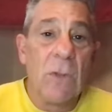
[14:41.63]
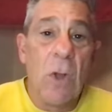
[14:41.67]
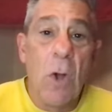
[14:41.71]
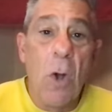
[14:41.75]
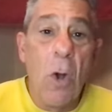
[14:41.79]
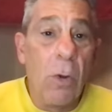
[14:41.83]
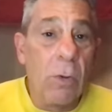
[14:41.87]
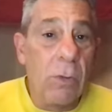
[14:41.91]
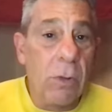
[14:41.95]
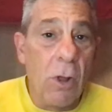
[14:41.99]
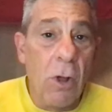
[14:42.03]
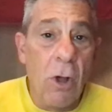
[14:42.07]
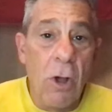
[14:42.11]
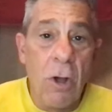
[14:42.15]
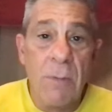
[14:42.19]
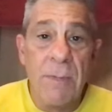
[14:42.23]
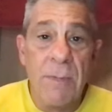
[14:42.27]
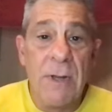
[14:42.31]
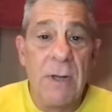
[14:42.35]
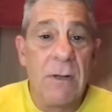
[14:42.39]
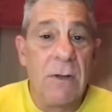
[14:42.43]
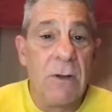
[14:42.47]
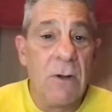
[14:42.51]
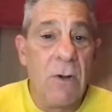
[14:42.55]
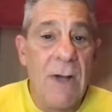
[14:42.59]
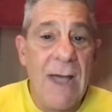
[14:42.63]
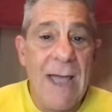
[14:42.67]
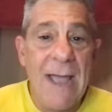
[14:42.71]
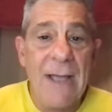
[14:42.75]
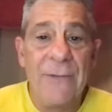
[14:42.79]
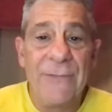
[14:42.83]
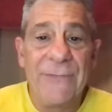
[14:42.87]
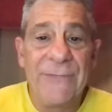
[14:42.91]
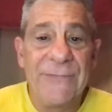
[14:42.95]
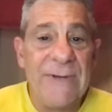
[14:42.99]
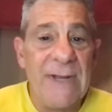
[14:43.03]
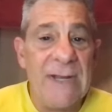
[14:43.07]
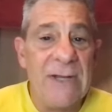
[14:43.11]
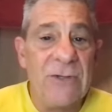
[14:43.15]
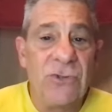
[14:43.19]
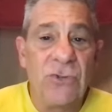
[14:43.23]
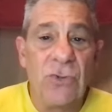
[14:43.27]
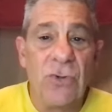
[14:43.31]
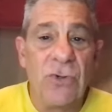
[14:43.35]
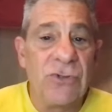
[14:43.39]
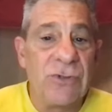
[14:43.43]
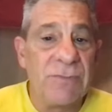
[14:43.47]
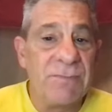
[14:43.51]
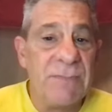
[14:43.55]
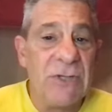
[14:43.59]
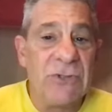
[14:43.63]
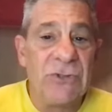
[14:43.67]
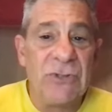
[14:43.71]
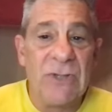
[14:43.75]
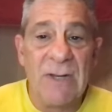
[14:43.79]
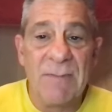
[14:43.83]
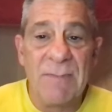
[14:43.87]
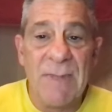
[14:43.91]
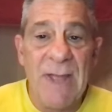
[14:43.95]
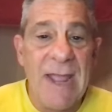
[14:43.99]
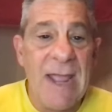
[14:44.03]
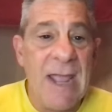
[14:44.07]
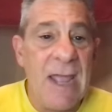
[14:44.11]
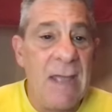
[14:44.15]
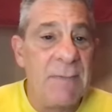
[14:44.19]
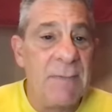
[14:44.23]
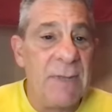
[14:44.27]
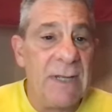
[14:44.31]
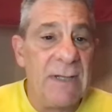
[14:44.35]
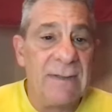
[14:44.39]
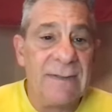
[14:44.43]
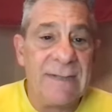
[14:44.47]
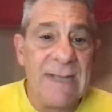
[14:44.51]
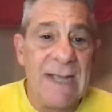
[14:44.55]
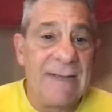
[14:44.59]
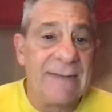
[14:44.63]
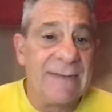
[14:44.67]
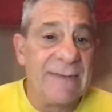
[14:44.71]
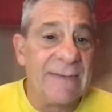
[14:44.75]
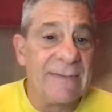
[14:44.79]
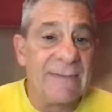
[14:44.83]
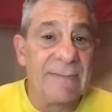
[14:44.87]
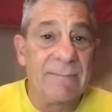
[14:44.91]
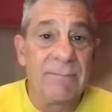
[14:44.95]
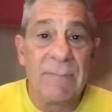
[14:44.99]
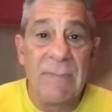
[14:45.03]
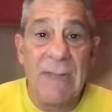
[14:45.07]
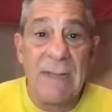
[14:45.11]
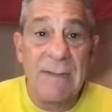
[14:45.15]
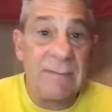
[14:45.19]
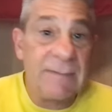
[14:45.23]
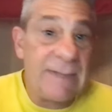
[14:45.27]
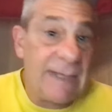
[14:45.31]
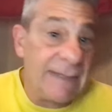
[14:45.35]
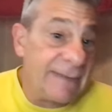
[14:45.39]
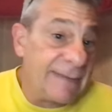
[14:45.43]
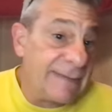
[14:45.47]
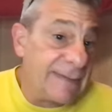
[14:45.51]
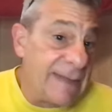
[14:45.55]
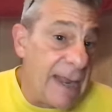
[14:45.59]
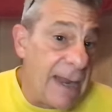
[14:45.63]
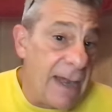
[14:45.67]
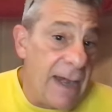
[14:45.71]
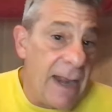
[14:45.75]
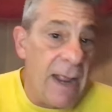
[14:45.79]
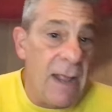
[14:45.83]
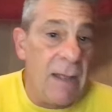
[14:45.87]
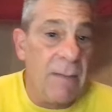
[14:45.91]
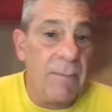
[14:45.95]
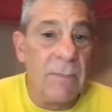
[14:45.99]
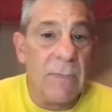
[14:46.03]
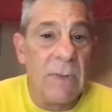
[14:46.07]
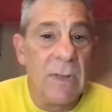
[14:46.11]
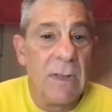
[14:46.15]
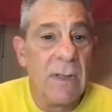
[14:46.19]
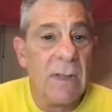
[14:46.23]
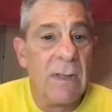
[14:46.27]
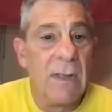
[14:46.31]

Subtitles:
Oklahoma, Ohio State, Georgia, Michigan, Miami, Texas A&M.